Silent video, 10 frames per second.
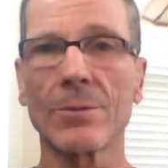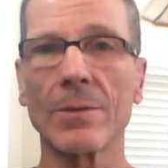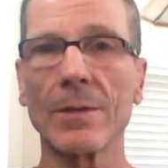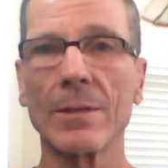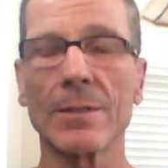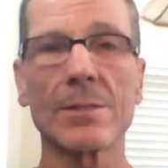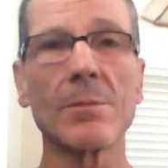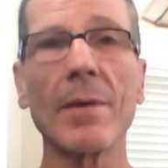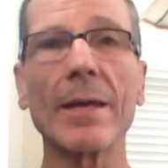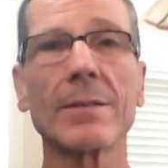the
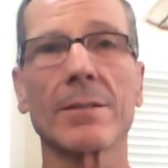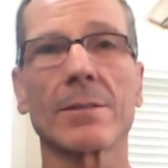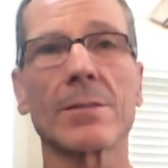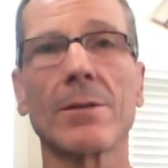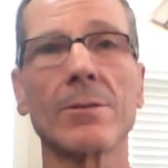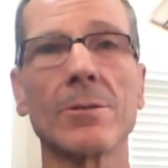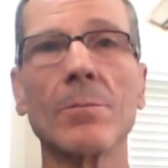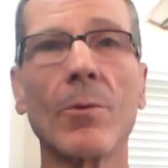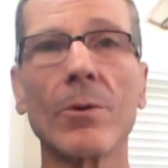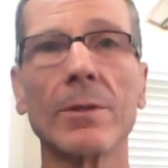semantics are as
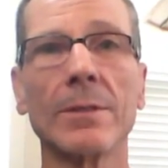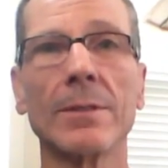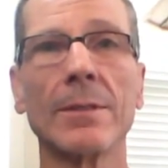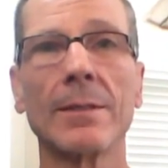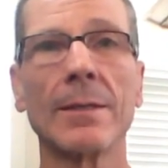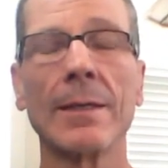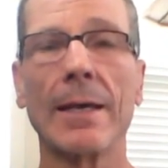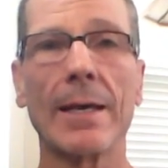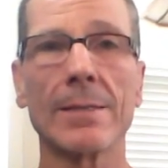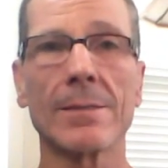important
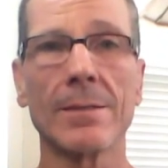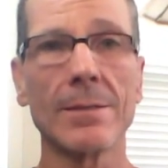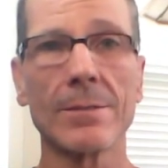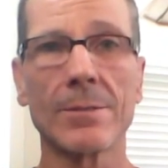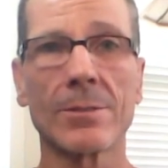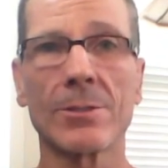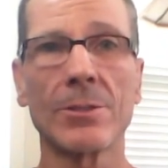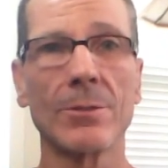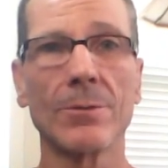as it is to